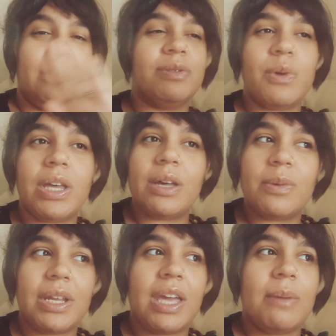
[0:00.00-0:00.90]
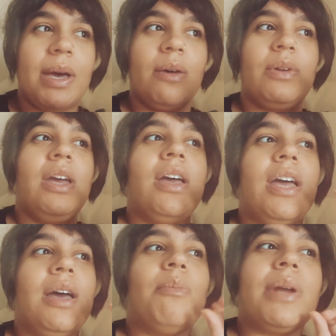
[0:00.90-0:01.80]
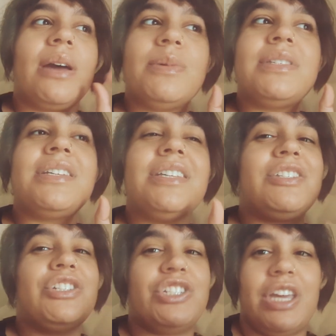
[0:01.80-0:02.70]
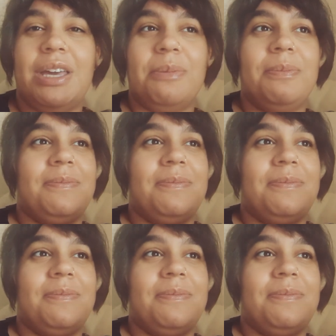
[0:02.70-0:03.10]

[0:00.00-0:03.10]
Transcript: loved Twilight when it came out, but I was a Jacob